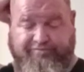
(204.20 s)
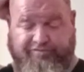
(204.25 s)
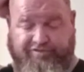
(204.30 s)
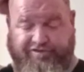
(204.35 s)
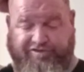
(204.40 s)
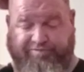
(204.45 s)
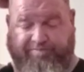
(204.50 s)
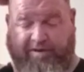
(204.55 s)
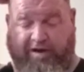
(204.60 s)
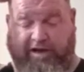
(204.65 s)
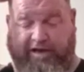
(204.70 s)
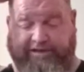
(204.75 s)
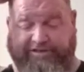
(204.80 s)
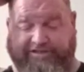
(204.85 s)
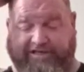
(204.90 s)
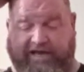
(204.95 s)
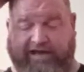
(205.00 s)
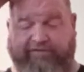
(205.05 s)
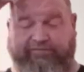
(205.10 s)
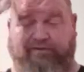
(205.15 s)

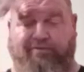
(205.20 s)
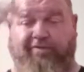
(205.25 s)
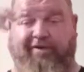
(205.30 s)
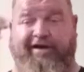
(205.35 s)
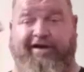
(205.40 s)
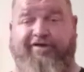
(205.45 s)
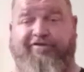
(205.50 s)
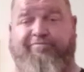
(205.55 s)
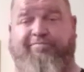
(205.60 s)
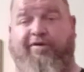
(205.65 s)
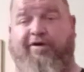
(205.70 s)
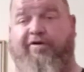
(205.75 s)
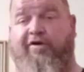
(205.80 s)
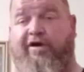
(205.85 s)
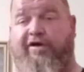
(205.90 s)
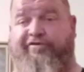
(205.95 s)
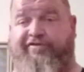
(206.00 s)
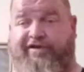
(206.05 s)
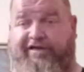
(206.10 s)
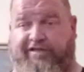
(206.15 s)
responds, even when it's
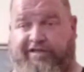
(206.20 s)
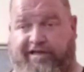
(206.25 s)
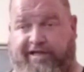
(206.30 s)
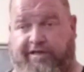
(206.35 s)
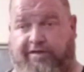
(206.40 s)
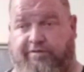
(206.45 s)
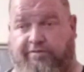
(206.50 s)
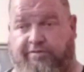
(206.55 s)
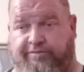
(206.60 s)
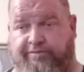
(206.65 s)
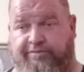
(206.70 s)
begrudgingly